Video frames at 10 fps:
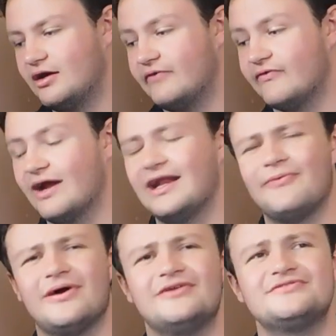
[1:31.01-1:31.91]
For
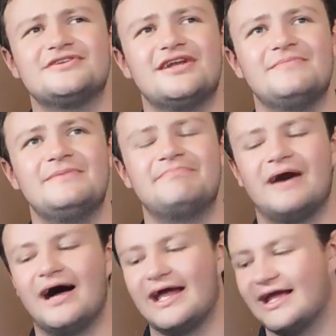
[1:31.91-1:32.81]
anyone who's going to be
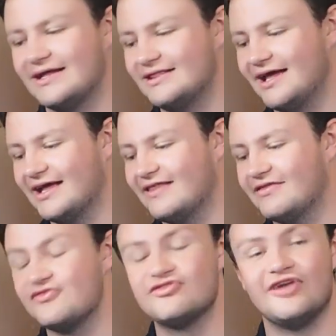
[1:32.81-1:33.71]
buying like the
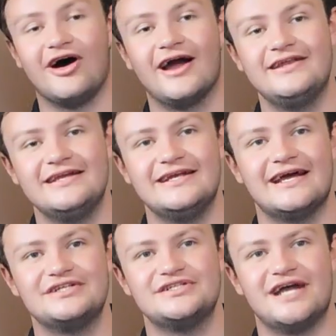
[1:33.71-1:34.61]
stock Dean
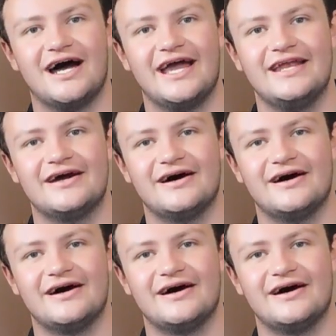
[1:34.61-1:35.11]
Edge 9,